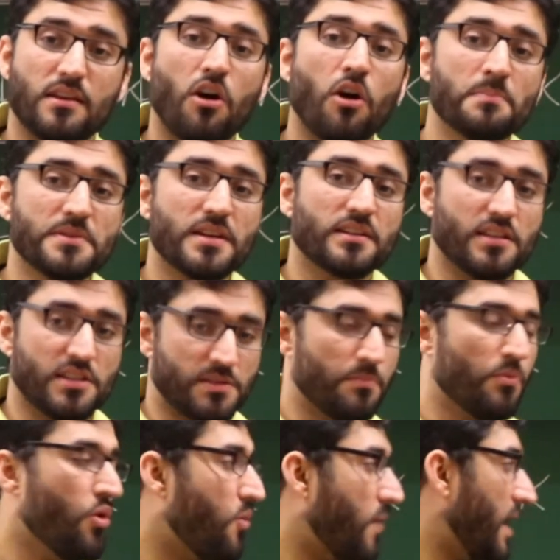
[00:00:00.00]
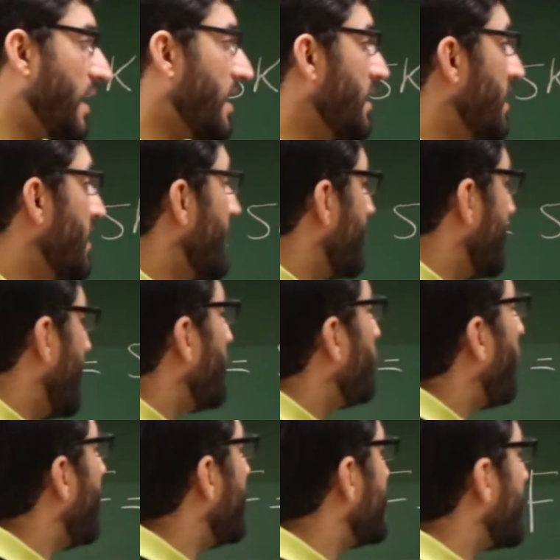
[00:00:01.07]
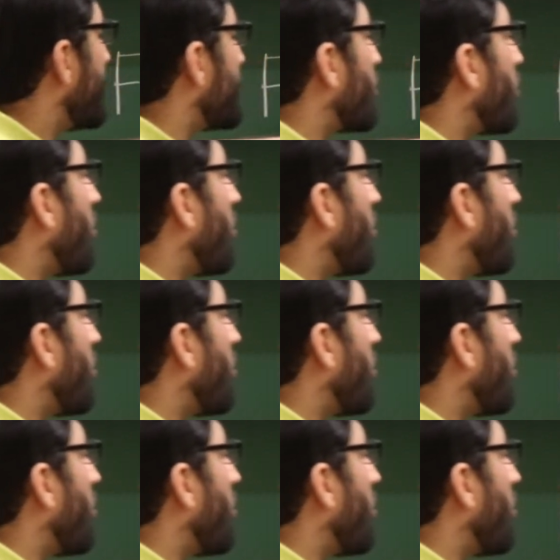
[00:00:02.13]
object is moving. It will just